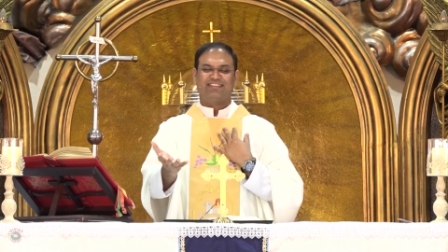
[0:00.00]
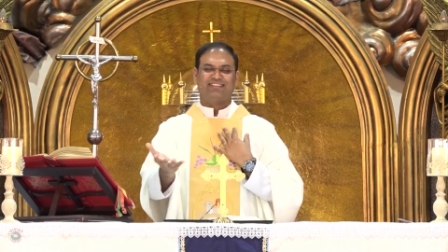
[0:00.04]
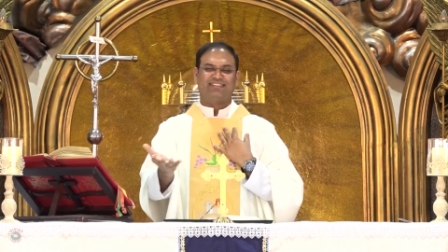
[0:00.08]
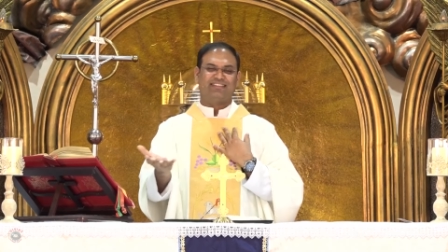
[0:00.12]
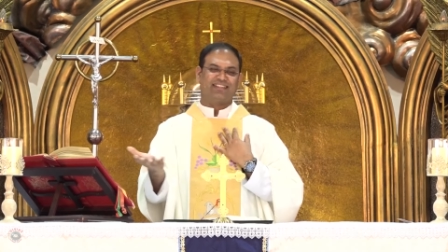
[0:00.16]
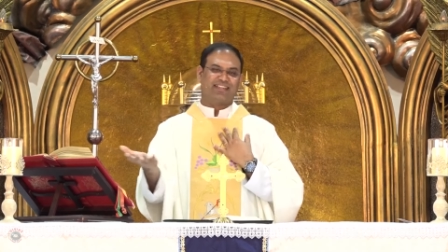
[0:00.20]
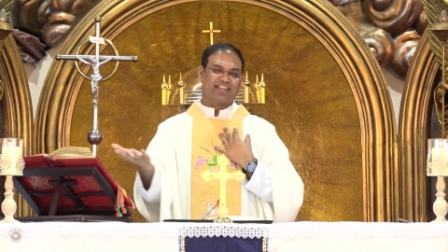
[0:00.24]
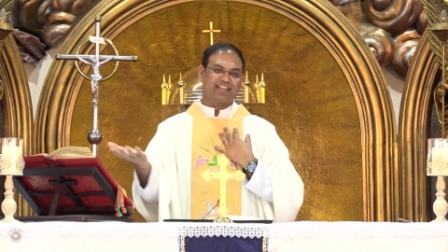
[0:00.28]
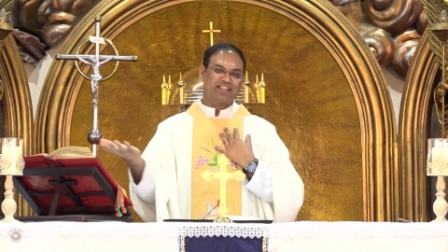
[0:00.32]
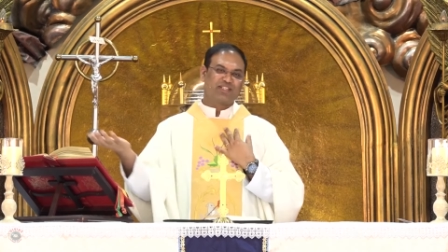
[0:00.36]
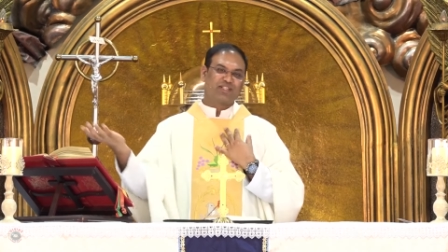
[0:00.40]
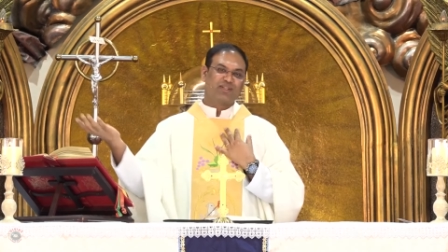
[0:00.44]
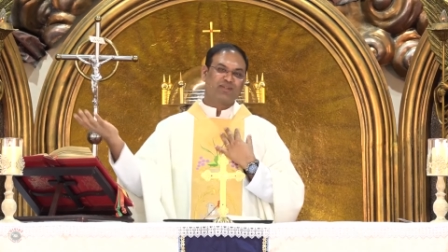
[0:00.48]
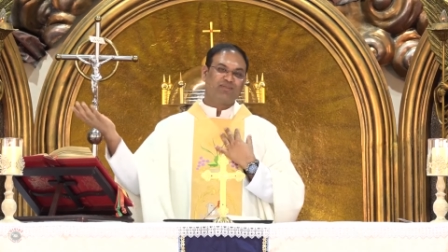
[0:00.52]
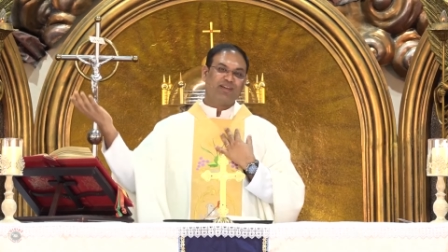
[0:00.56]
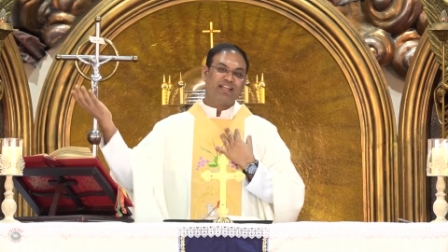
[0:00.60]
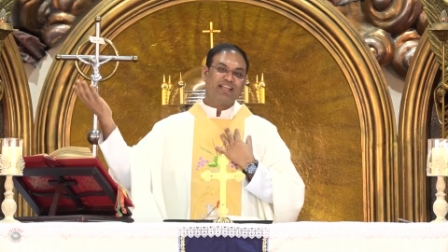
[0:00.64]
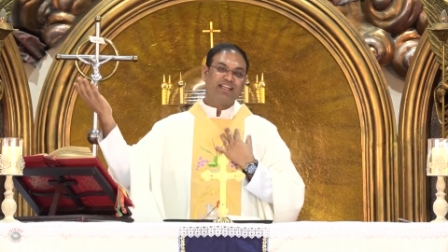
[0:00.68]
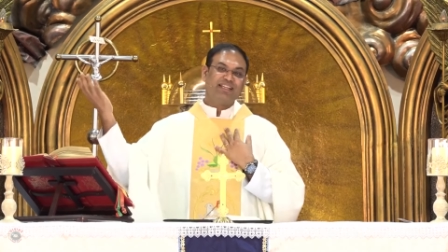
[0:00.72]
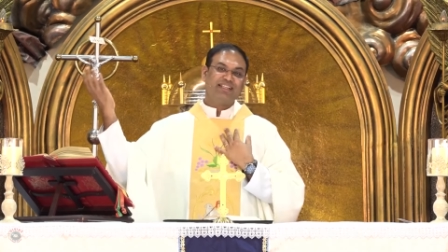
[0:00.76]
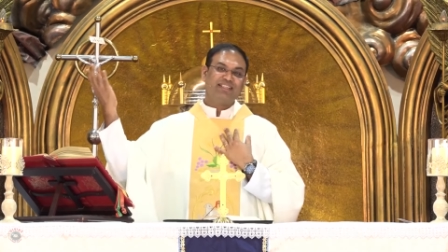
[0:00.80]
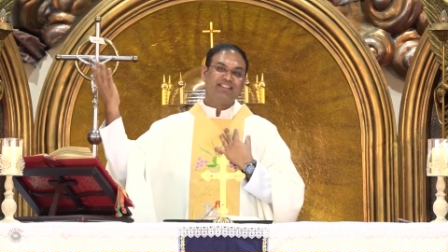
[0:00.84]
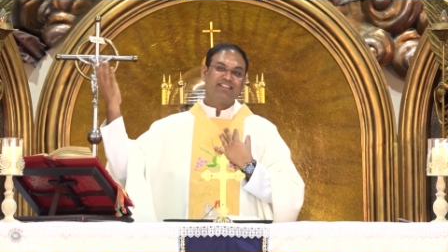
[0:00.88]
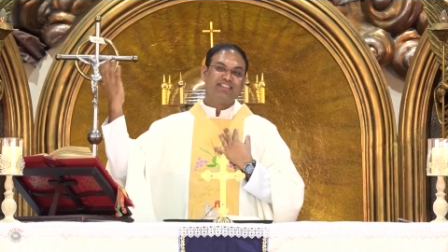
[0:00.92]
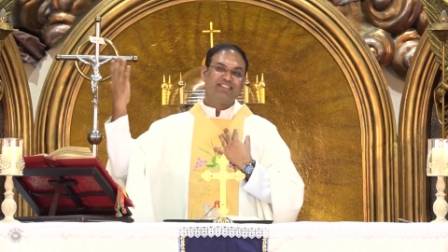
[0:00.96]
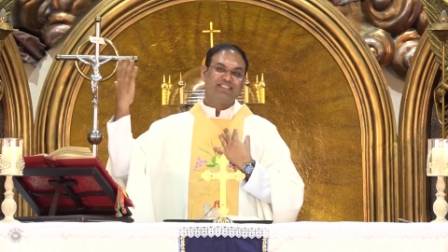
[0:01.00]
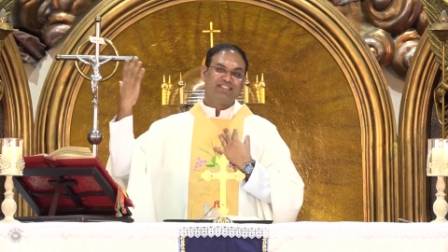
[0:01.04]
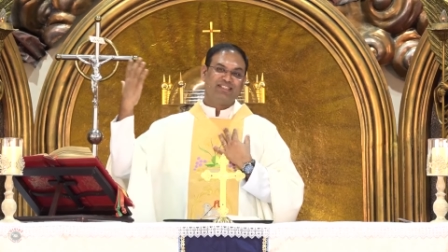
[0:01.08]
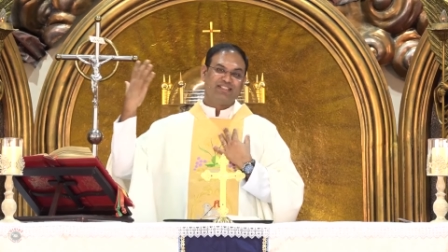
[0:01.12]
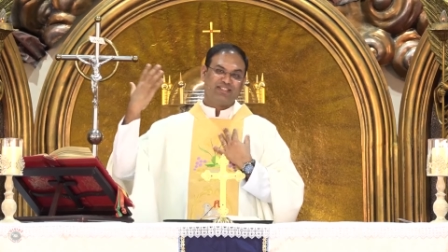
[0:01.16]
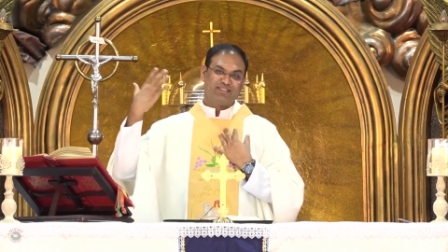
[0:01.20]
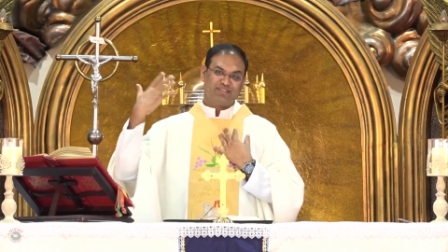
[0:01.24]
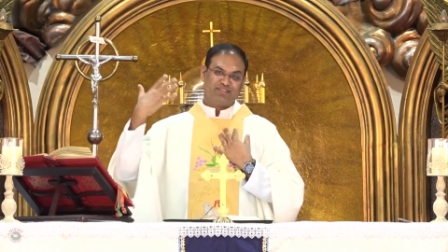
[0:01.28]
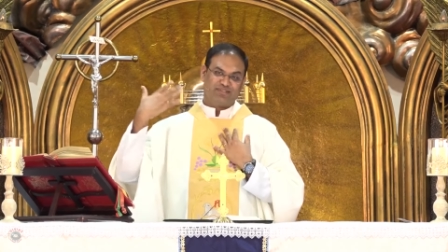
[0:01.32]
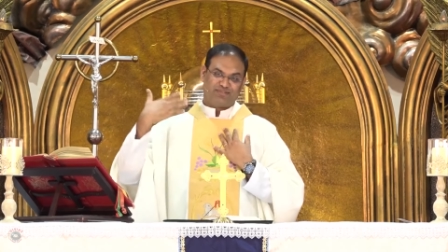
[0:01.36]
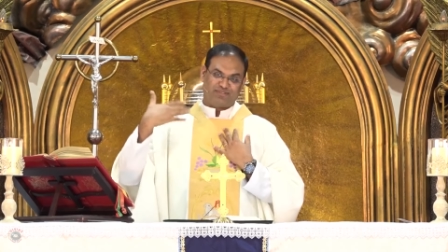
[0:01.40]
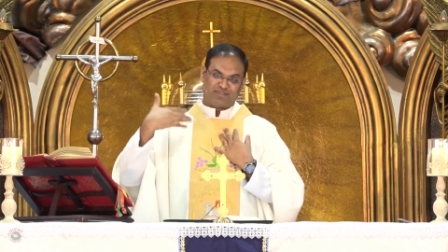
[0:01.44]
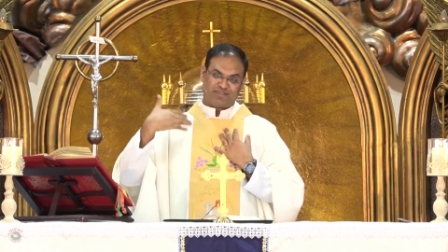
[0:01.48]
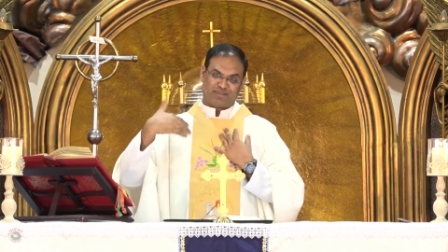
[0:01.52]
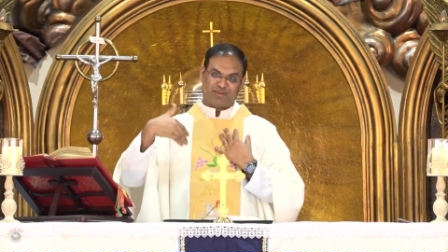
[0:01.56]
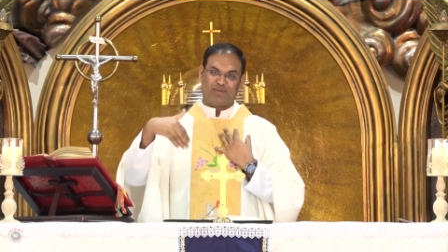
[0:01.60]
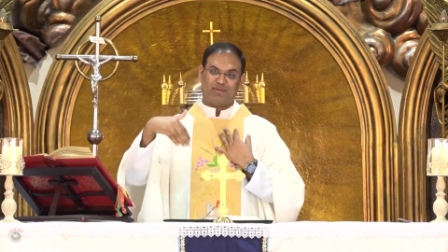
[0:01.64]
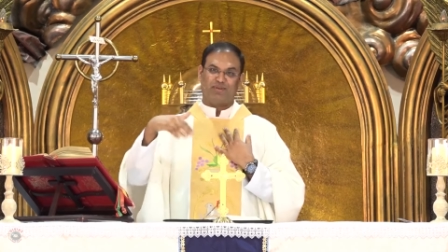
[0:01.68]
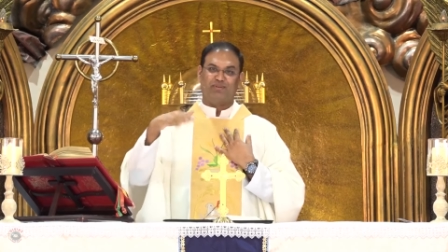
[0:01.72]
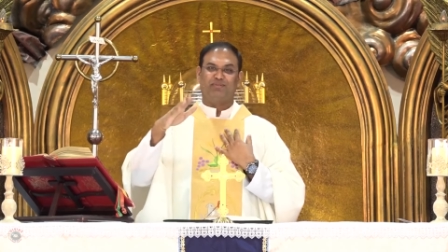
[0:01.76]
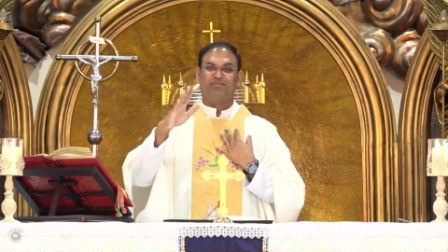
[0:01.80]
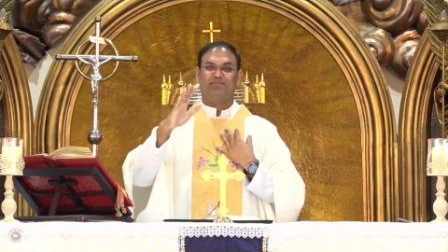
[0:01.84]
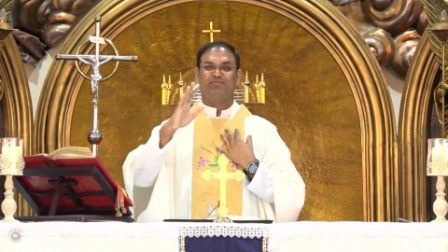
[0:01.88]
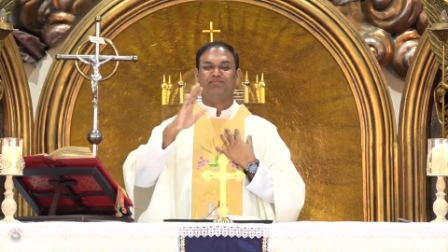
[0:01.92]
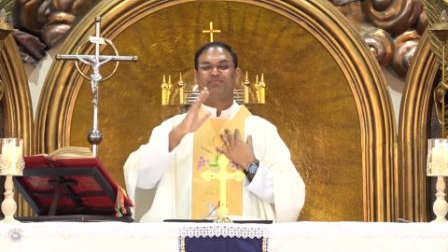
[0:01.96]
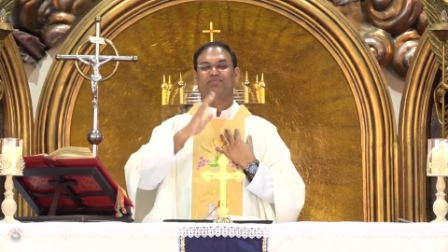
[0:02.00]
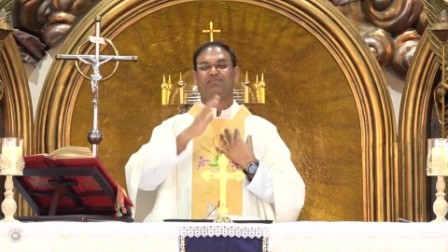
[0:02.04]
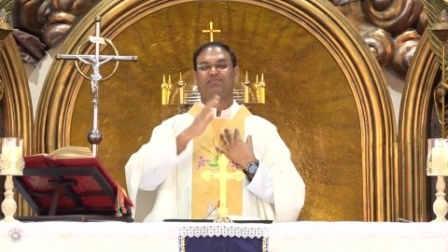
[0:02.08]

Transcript: the rest will follow.